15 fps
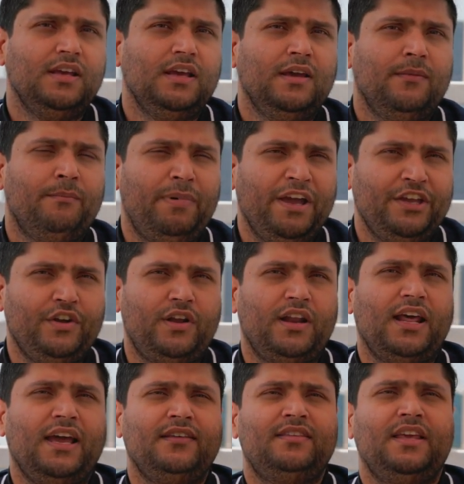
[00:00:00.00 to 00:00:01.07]
by
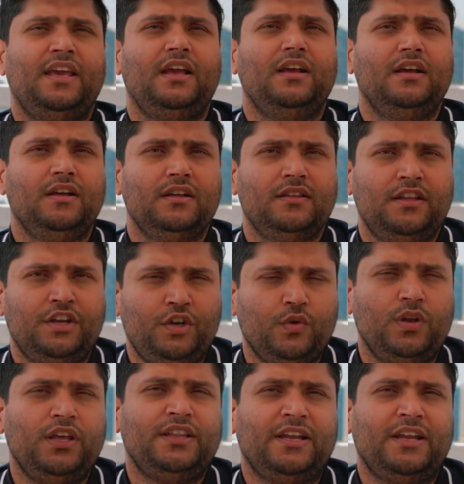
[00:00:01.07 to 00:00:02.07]
utilizing the tooling that